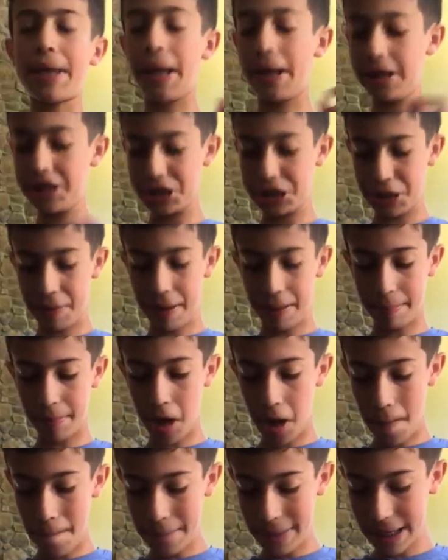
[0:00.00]
so I'm
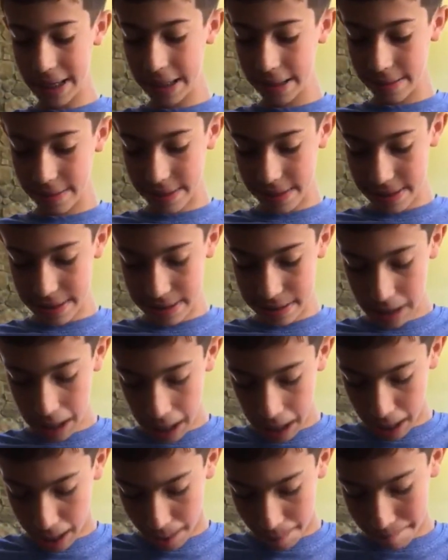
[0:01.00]
opening this
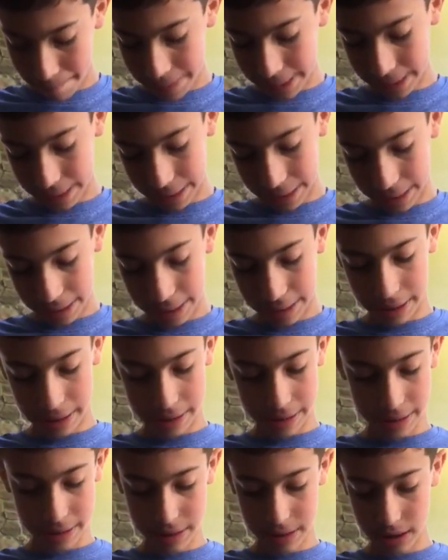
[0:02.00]
up,
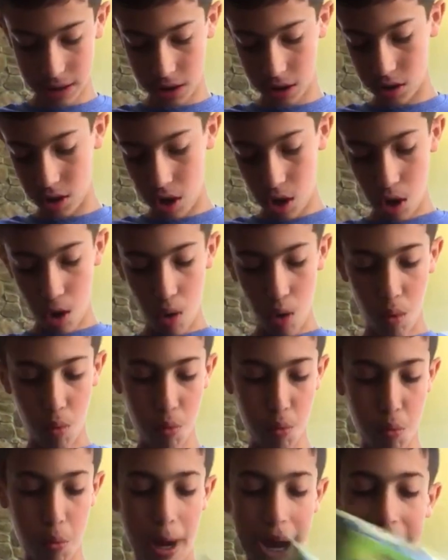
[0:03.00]
and
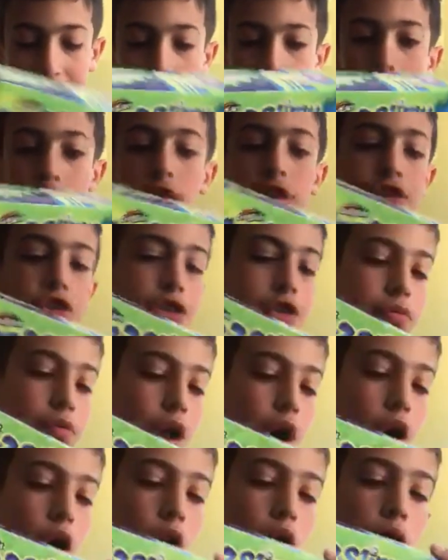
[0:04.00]
where do you
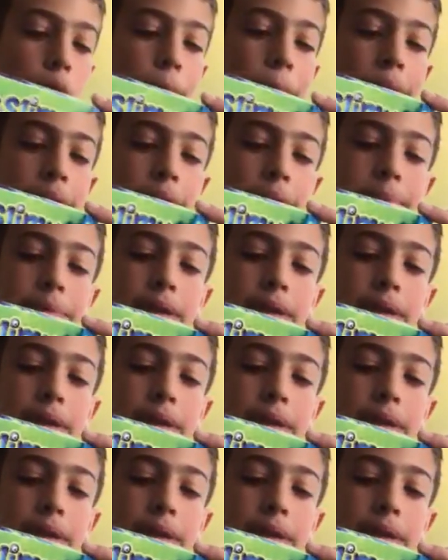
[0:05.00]
open it?